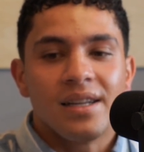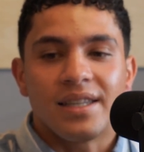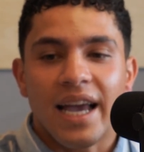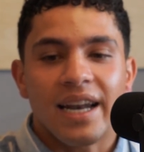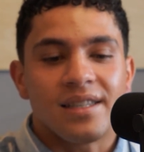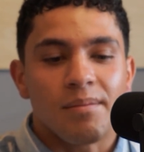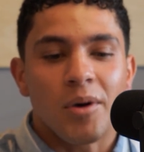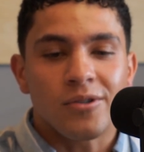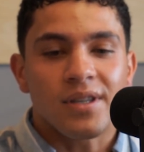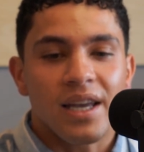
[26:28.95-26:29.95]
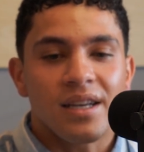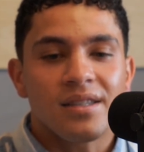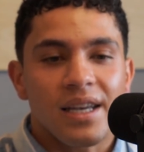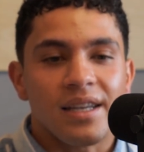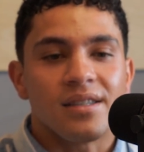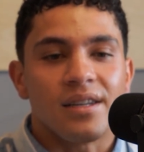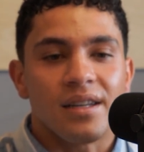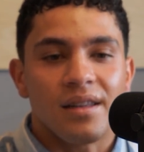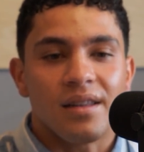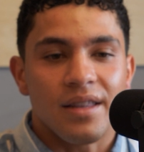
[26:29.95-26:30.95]
to get into most things is to
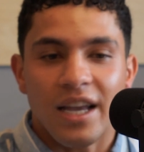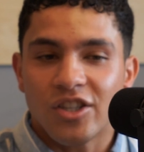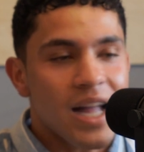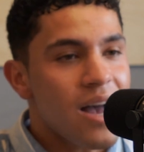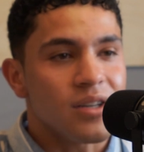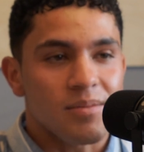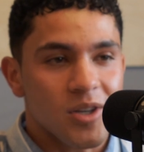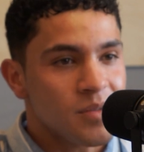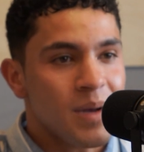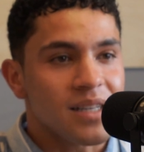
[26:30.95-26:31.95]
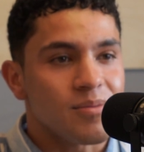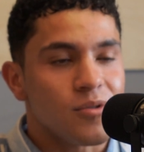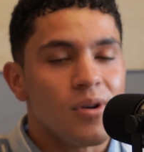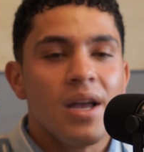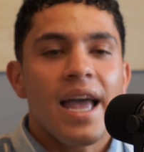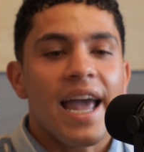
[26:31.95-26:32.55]
niche down as much as possible.